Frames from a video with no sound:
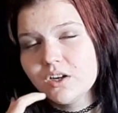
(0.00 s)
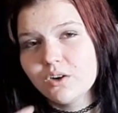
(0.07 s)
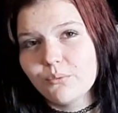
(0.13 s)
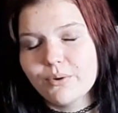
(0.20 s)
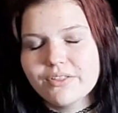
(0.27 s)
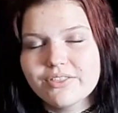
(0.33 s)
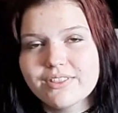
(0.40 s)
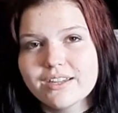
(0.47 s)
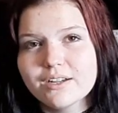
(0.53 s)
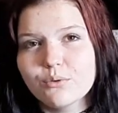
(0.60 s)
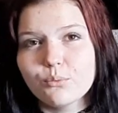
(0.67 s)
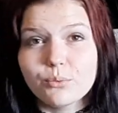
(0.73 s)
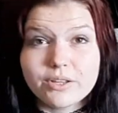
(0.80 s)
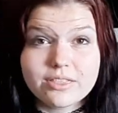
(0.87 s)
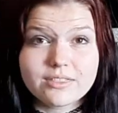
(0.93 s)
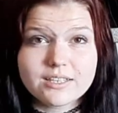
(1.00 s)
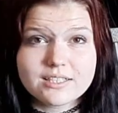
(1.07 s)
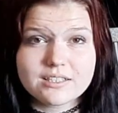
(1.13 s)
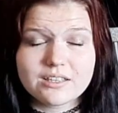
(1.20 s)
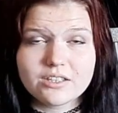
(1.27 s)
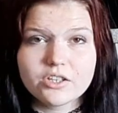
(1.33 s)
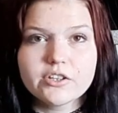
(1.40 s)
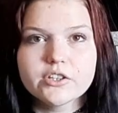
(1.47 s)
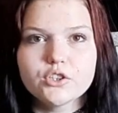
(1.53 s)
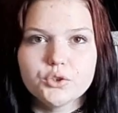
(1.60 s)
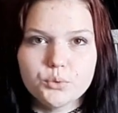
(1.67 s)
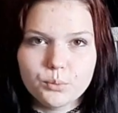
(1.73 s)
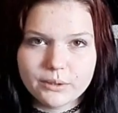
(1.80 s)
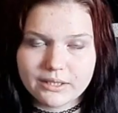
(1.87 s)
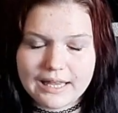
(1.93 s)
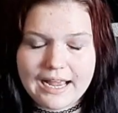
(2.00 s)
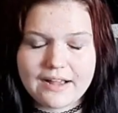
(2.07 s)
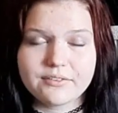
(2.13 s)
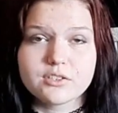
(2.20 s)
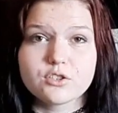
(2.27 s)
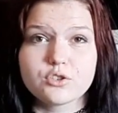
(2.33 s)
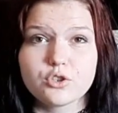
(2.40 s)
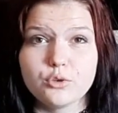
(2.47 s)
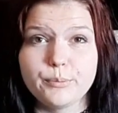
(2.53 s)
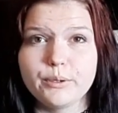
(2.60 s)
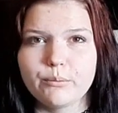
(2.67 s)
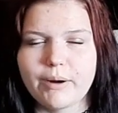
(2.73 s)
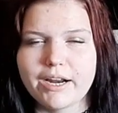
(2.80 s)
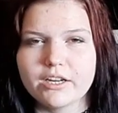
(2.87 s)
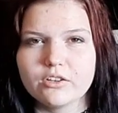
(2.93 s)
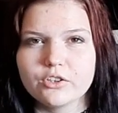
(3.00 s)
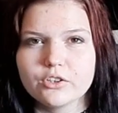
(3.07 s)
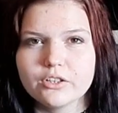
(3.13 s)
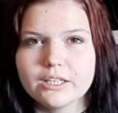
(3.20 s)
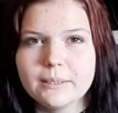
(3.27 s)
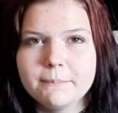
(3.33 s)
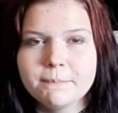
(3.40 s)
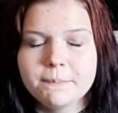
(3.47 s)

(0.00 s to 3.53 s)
One thing, with this litter, you will have to scoop it regularly.